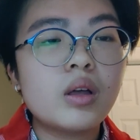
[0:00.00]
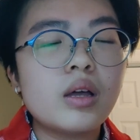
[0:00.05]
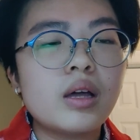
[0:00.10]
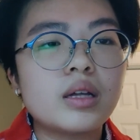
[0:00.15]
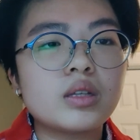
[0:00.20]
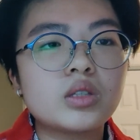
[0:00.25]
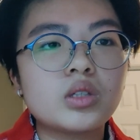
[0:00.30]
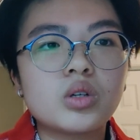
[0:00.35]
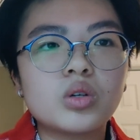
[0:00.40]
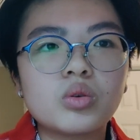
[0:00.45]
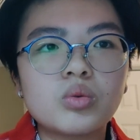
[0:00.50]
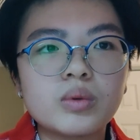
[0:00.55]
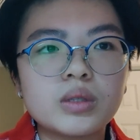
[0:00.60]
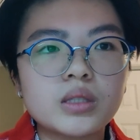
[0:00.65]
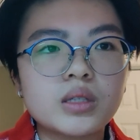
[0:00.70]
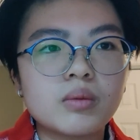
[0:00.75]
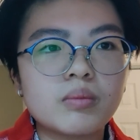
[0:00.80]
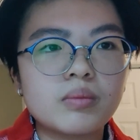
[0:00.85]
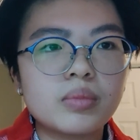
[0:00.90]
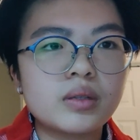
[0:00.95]
And so it was
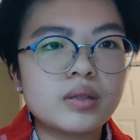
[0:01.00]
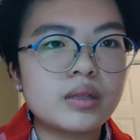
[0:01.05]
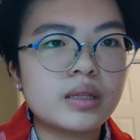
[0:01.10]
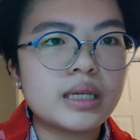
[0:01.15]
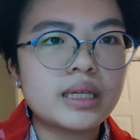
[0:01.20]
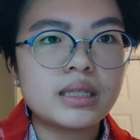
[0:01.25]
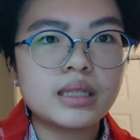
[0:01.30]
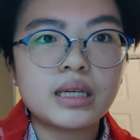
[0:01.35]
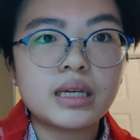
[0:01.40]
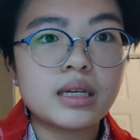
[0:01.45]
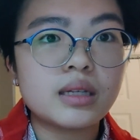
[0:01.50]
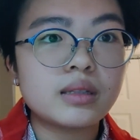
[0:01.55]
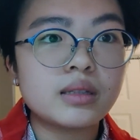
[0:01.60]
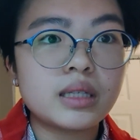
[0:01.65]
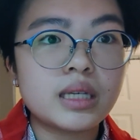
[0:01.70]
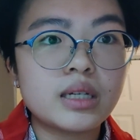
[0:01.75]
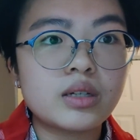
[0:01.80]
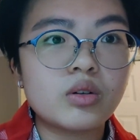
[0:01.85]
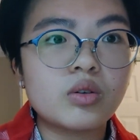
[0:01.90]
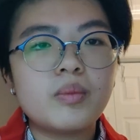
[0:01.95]
completely
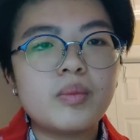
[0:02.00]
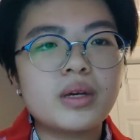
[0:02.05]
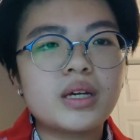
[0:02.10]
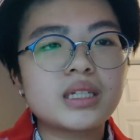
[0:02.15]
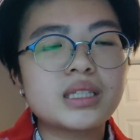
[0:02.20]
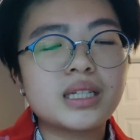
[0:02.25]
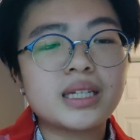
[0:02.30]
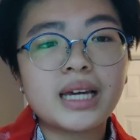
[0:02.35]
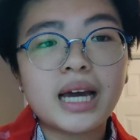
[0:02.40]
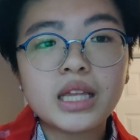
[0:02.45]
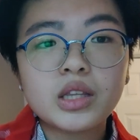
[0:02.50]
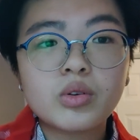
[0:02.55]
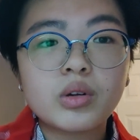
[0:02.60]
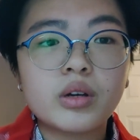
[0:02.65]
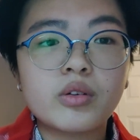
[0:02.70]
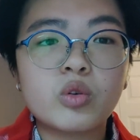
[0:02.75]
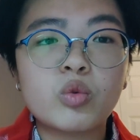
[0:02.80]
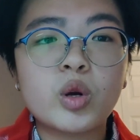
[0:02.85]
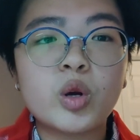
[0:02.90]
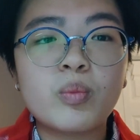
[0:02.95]
illegal, because the gathering
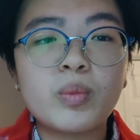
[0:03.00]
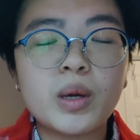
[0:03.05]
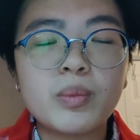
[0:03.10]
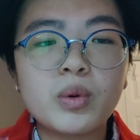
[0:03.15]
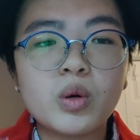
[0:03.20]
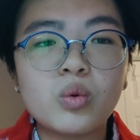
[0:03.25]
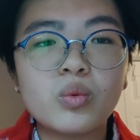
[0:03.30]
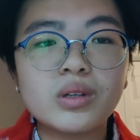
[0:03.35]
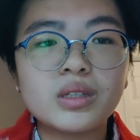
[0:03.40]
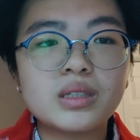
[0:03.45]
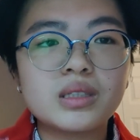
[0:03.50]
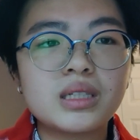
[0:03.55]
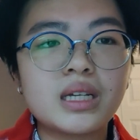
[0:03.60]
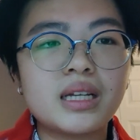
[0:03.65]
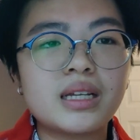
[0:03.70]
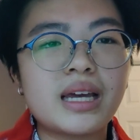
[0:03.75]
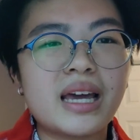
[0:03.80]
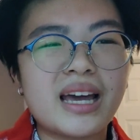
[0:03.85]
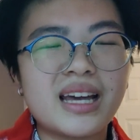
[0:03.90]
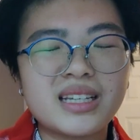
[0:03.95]
of queer people was
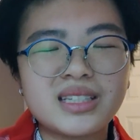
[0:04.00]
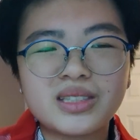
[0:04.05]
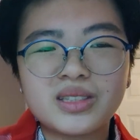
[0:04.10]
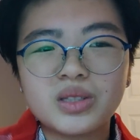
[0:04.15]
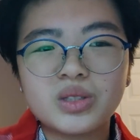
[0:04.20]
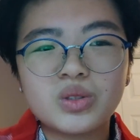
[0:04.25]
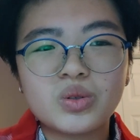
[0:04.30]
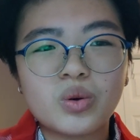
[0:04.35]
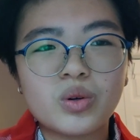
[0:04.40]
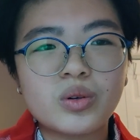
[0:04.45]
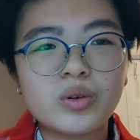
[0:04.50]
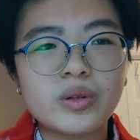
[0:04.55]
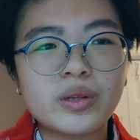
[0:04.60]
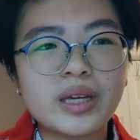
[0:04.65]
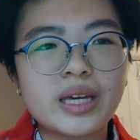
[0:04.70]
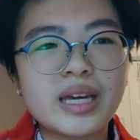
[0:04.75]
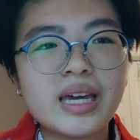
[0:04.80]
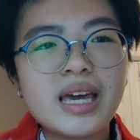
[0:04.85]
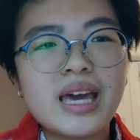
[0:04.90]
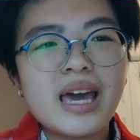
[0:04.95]
seen as
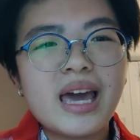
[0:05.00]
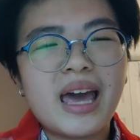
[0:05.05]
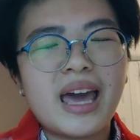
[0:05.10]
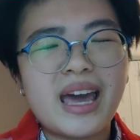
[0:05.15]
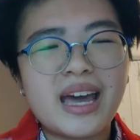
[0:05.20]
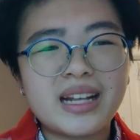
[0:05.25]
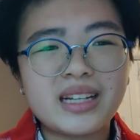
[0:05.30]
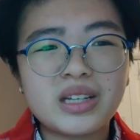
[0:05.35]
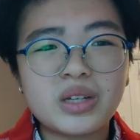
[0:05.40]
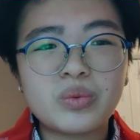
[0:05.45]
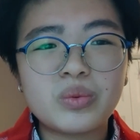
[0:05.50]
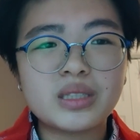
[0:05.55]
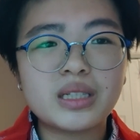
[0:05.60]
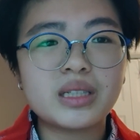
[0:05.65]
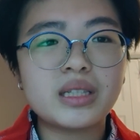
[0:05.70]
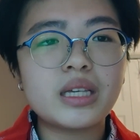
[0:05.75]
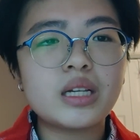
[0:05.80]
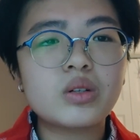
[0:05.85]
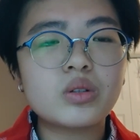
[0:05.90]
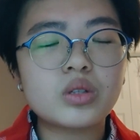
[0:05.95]
disorderly, and it was
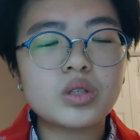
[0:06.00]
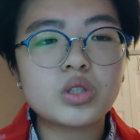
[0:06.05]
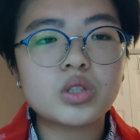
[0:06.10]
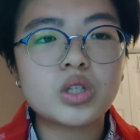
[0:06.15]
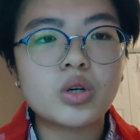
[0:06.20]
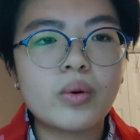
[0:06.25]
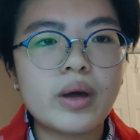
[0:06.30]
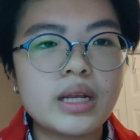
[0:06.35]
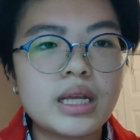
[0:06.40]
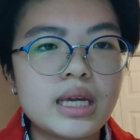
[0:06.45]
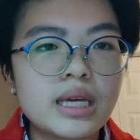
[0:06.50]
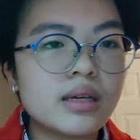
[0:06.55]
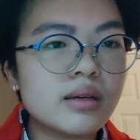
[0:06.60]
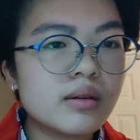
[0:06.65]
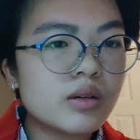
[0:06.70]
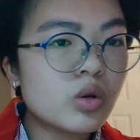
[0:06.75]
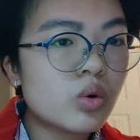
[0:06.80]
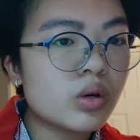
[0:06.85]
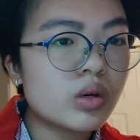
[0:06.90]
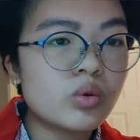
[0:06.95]
illegal to show any
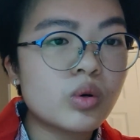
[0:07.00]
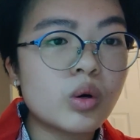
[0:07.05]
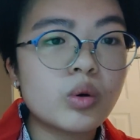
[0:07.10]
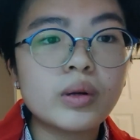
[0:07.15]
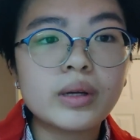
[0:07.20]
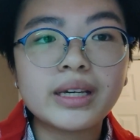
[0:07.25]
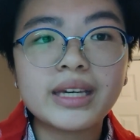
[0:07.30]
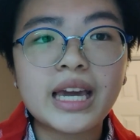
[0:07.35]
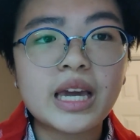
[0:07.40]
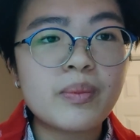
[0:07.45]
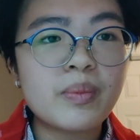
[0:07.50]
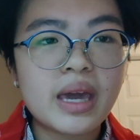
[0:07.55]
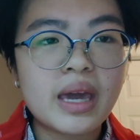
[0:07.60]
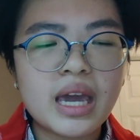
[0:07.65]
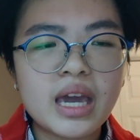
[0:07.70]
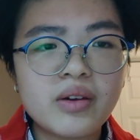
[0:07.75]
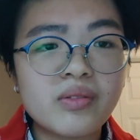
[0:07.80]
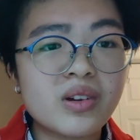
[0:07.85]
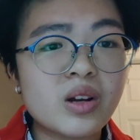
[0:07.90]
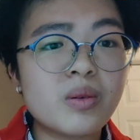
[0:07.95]
quote-unquote gay
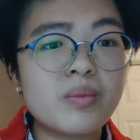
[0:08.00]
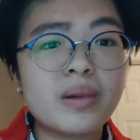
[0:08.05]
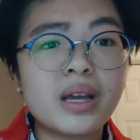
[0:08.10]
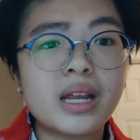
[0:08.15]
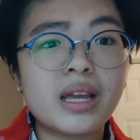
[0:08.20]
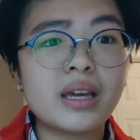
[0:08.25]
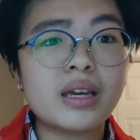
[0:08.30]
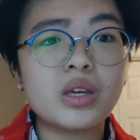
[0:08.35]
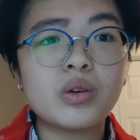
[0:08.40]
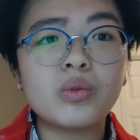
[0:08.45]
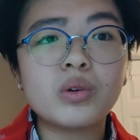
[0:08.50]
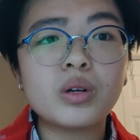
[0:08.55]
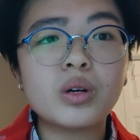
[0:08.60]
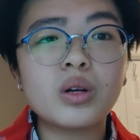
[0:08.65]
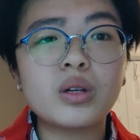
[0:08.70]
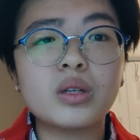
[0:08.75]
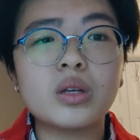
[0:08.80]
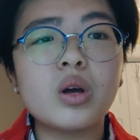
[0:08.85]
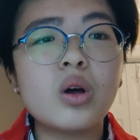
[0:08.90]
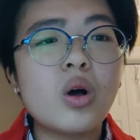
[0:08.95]
behavior, meaning you
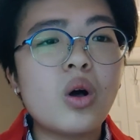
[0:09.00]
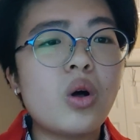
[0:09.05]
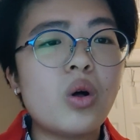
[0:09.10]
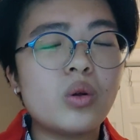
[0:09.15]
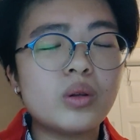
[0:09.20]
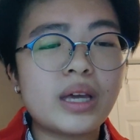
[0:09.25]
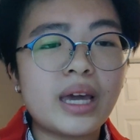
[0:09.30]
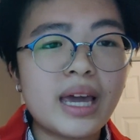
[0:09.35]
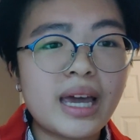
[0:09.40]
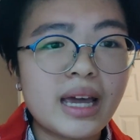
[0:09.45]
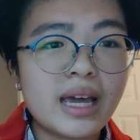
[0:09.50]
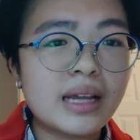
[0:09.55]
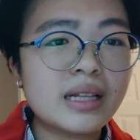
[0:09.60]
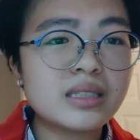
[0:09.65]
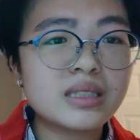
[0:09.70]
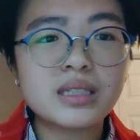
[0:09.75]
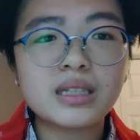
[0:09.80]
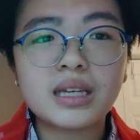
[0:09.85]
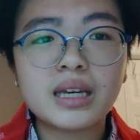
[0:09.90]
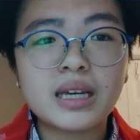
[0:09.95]
couldn't hold
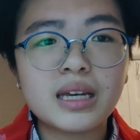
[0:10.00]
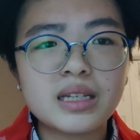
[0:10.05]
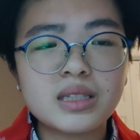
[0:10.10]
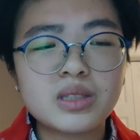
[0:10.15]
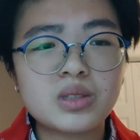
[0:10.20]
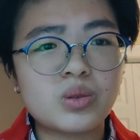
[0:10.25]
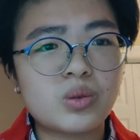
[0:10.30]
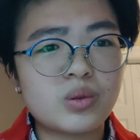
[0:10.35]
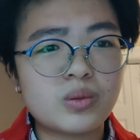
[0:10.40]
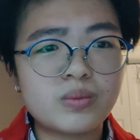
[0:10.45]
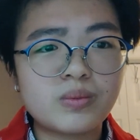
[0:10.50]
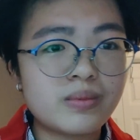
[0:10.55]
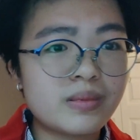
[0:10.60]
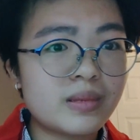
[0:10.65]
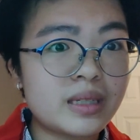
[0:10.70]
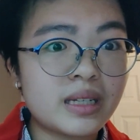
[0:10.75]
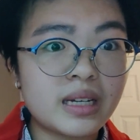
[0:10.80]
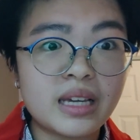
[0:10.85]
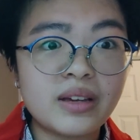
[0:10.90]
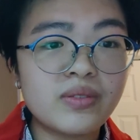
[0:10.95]
hands, kiss, or
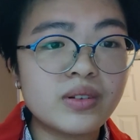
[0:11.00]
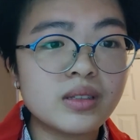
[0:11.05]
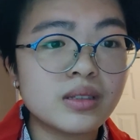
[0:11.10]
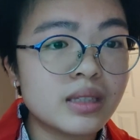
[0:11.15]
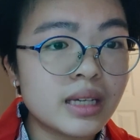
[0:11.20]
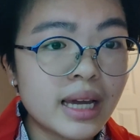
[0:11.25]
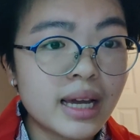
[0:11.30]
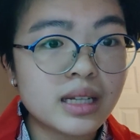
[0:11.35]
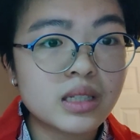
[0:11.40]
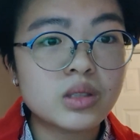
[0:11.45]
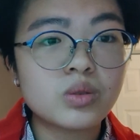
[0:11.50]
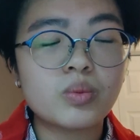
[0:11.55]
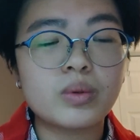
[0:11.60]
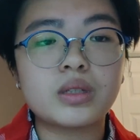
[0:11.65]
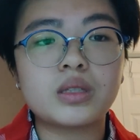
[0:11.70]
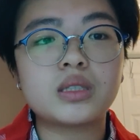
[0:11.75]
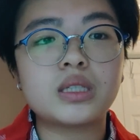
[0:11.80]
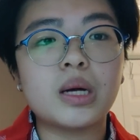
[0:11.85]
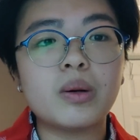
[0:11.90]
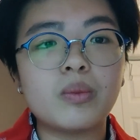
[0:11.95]
even dance with
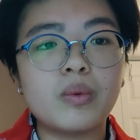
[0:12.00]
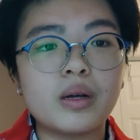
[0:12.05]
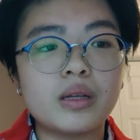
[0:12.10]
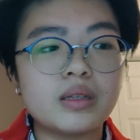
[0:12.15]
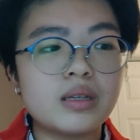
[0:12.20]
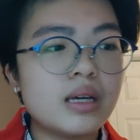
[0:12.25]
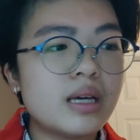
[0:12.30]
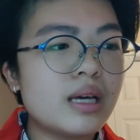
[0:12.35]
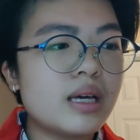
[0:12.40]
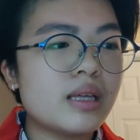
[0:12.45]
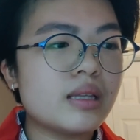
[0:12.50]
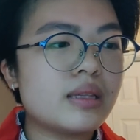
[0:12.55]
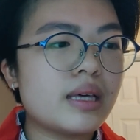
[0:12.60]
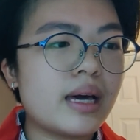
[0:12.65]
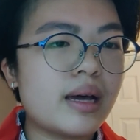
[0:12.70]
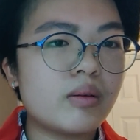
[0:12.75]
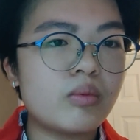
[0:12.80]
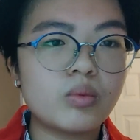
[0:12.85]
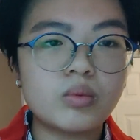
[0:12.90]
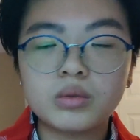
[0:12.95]
someone
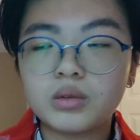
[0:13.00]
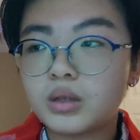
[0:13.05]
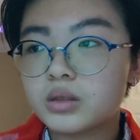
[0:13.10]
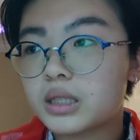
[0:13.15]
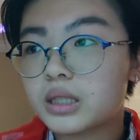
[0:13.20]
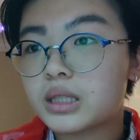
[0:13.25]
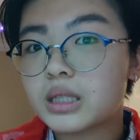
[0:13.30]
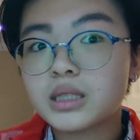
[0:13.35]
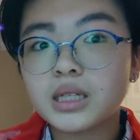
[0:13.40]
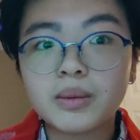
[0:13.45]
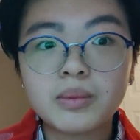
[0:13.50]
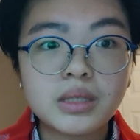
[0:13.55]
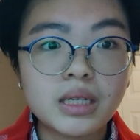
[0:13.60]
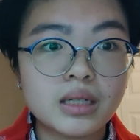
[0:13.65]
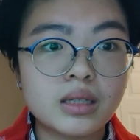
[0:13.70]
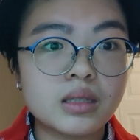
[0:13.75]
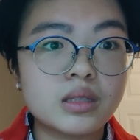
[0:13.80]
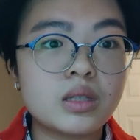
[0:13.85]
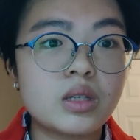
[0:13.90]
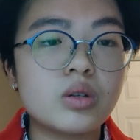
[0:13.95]
that would look like the same sex
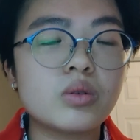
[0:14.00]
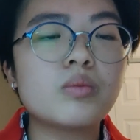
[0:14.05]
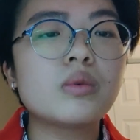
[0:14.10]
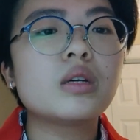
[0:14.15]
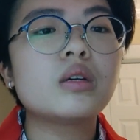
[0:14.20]
as you.